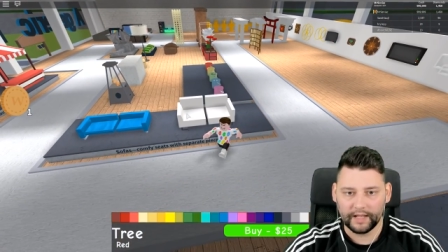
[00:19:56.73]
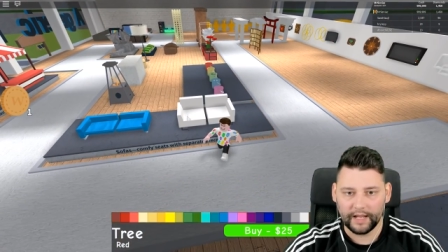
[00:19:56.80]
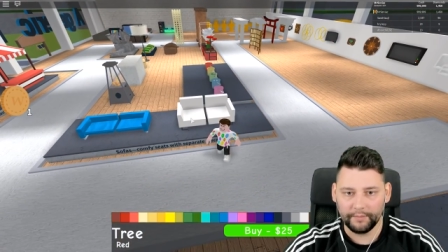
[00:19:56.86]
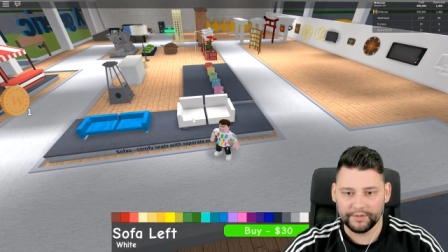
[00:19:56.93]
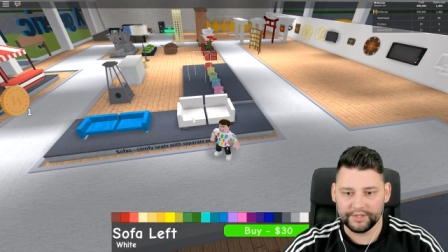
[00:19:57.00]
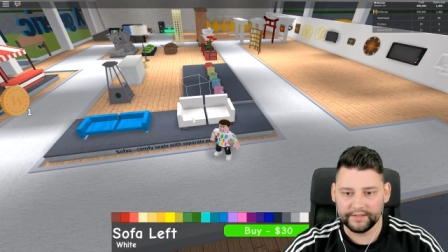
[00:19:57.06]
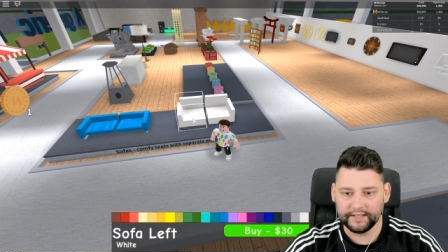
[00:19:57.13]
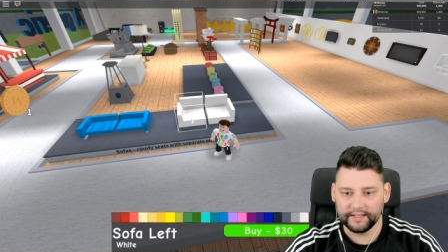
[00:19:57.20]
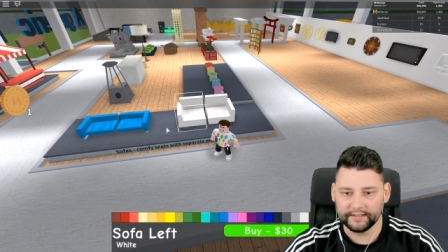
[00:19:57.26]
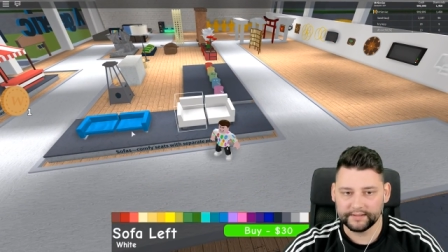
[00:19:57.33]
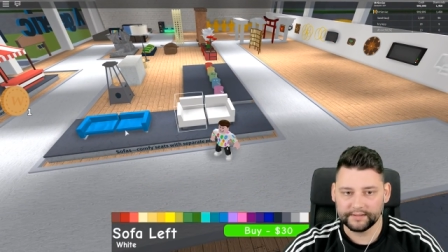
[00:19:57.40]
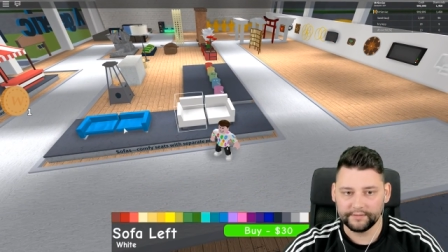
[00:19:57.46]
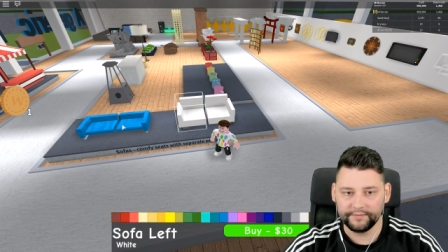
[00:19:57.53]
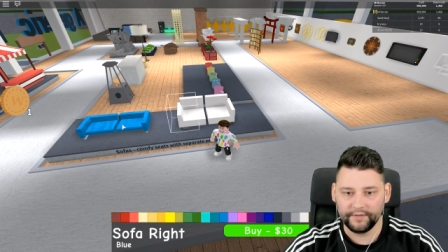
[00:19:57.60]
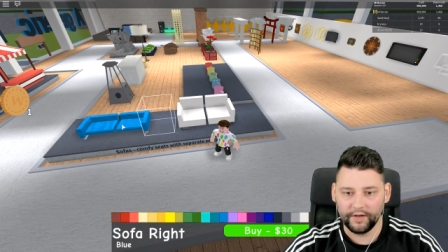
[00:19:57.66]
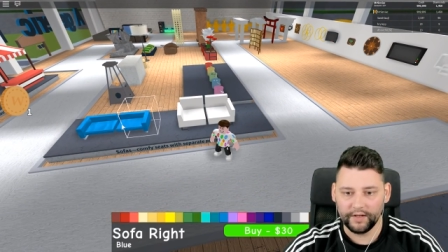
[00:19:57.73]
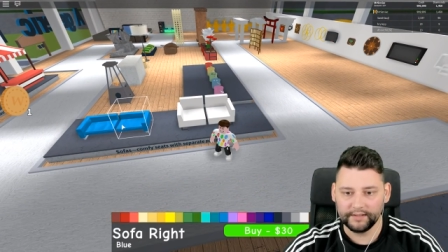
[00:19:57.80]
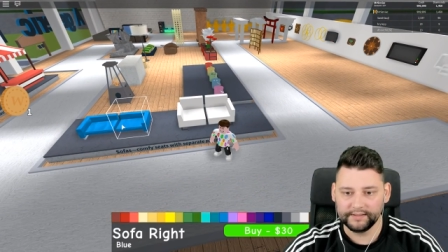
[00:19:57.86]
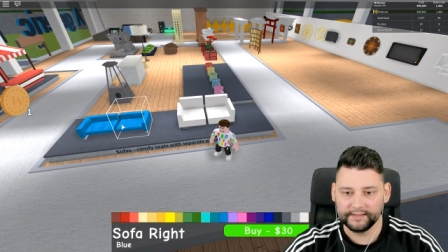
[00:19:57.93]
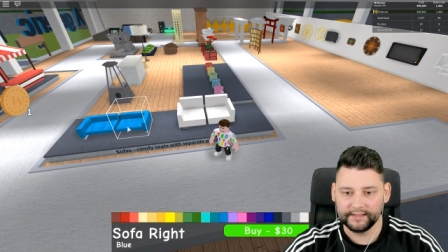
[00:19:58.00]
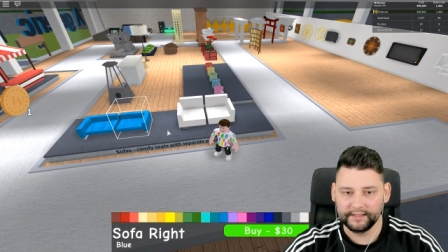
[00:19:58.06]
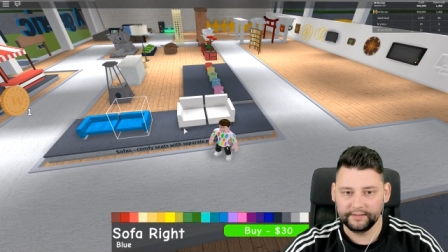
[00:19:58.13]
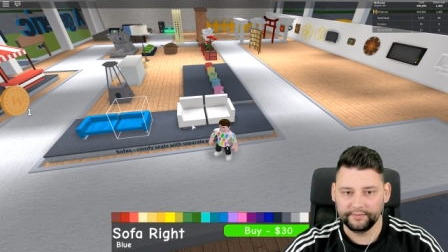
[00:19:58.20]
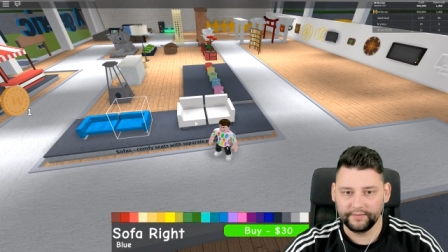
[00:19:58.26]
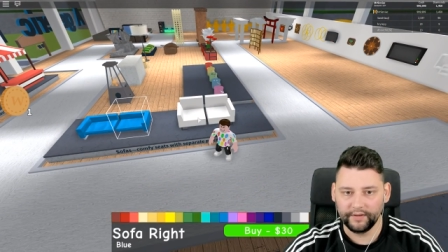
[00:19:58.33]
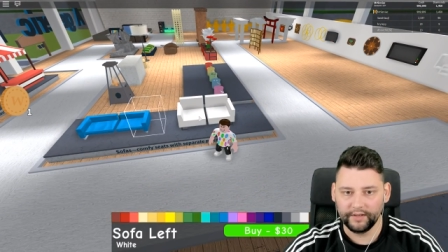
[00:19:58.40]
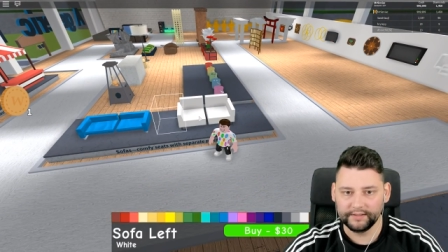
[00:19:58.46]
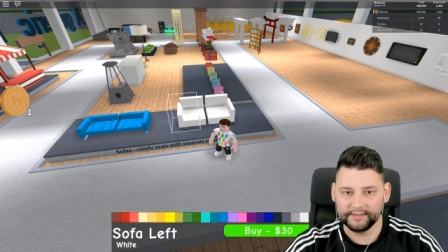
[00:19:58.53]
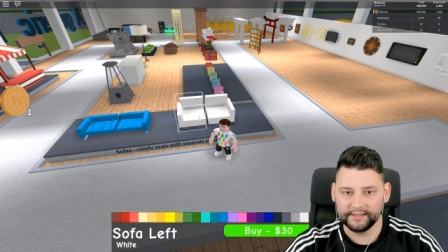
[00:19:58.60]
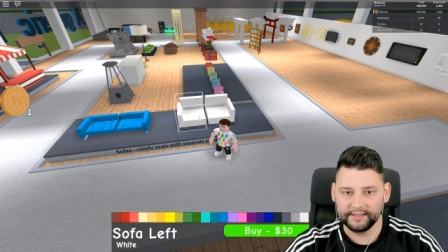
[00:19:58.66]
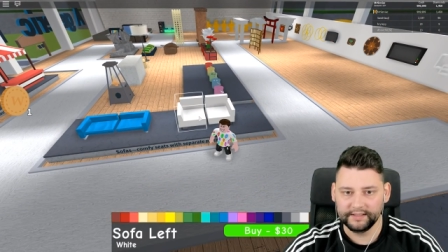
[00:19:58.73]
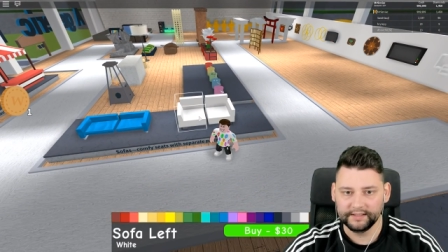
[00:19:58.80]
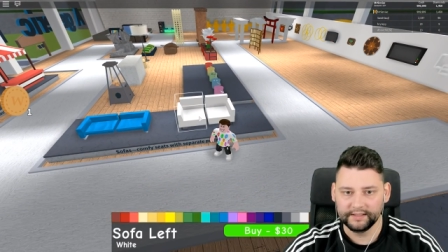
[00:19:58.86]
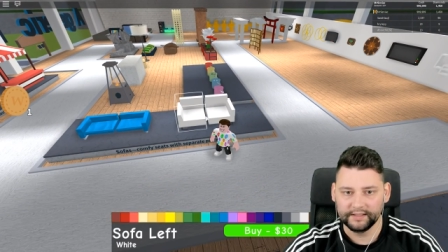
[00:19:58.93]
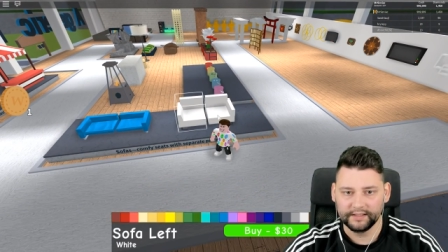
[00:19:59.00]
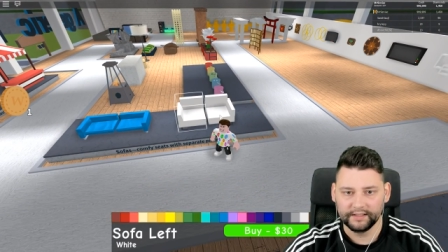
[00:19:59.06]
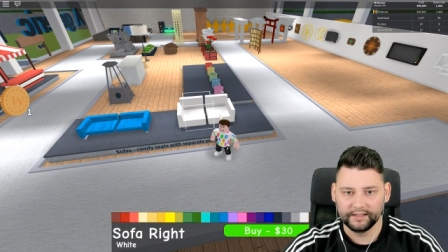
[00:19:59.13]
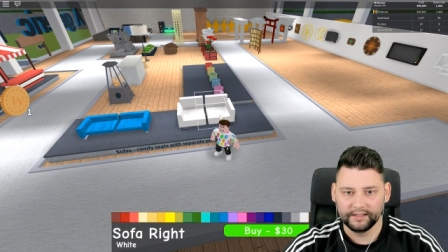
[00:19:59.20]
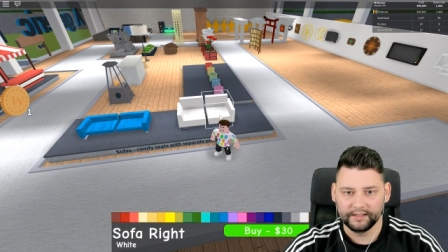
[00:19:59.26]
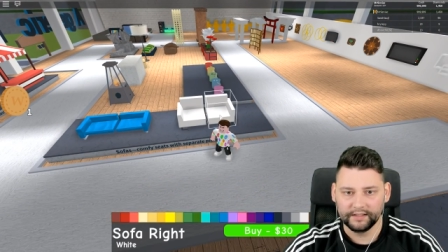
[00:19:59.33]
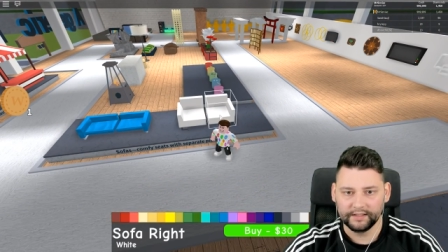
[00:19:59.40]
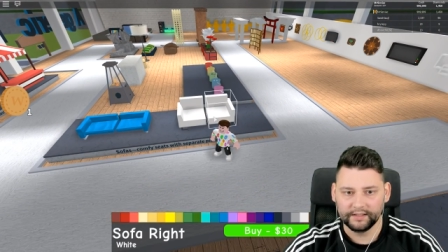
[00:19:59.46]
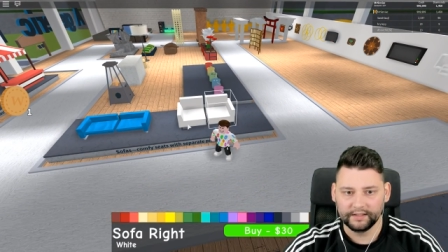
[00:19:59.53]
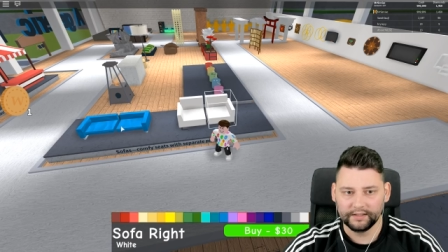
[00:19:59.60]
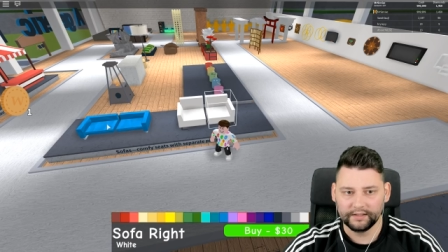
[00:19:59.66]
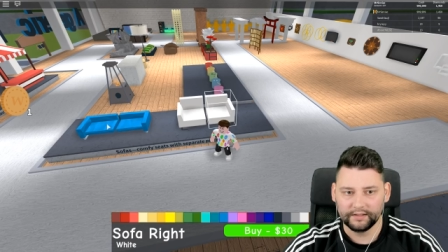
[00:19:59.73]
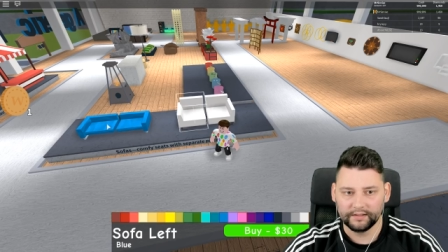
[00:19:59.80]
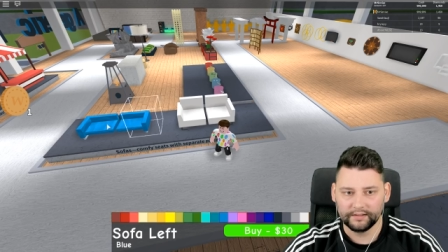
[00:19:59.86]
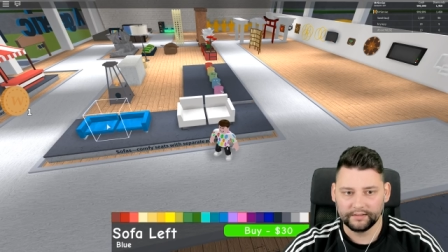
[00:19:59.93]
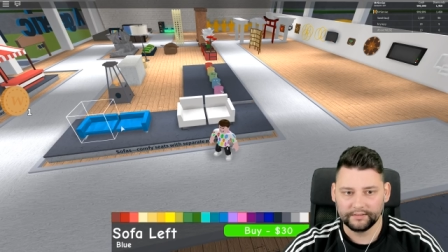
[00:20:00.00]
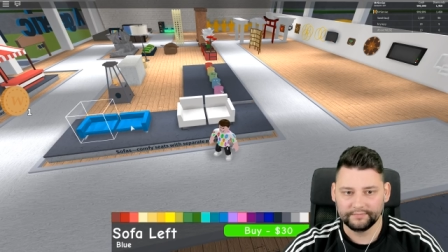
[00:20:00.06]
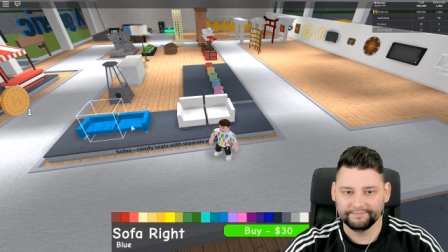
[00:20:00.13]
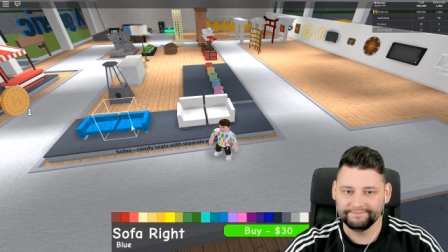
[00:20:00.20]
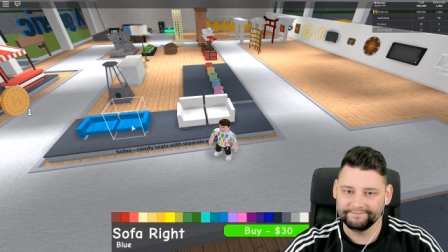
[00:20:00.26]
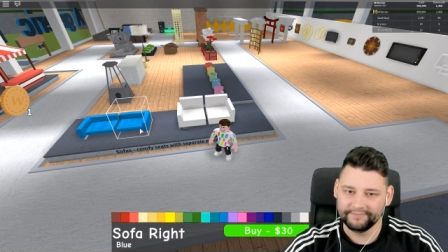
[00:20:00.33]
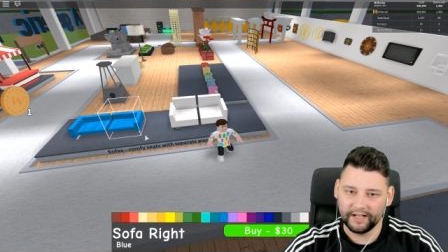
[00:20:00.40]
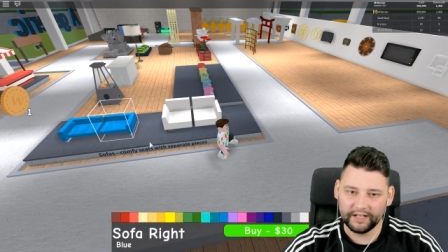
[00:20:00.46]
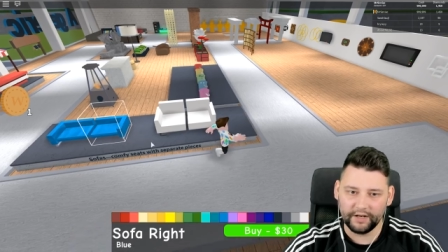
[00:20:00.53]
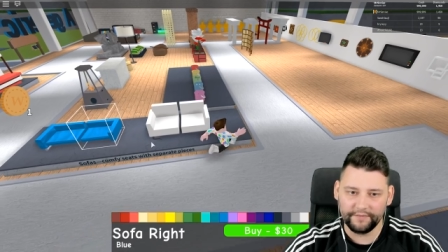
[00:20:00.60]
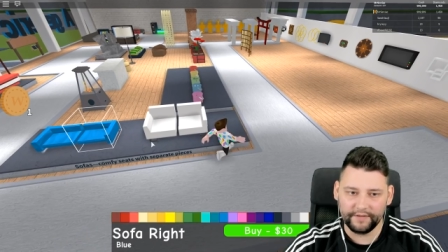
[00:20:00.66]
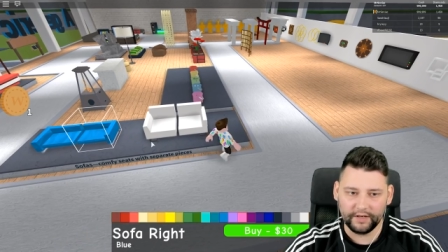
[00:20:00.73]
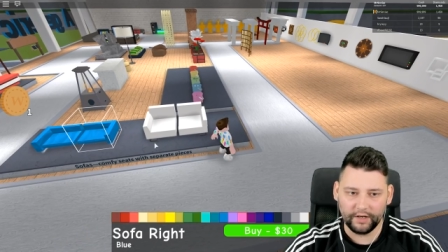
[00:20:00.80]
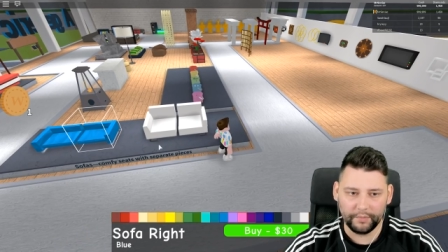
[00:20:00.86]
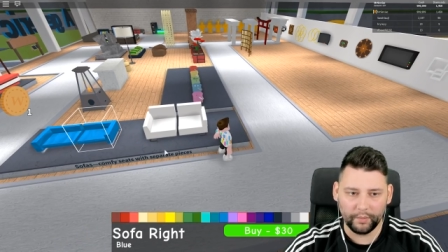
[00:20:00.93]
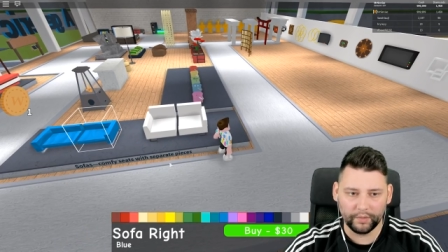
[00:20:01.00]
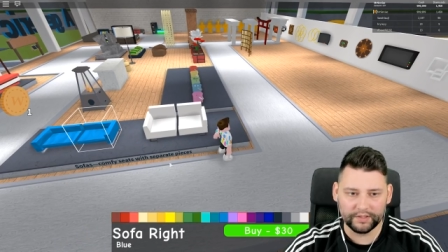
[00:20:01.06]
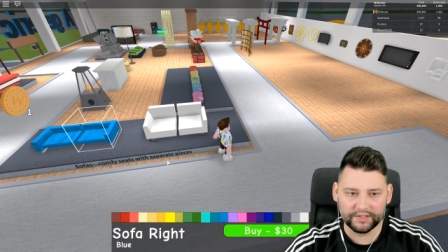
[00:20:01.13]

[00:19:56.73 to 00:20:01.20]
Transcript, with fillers: How much are these? thirty, thirty. Mm, I don't feel like we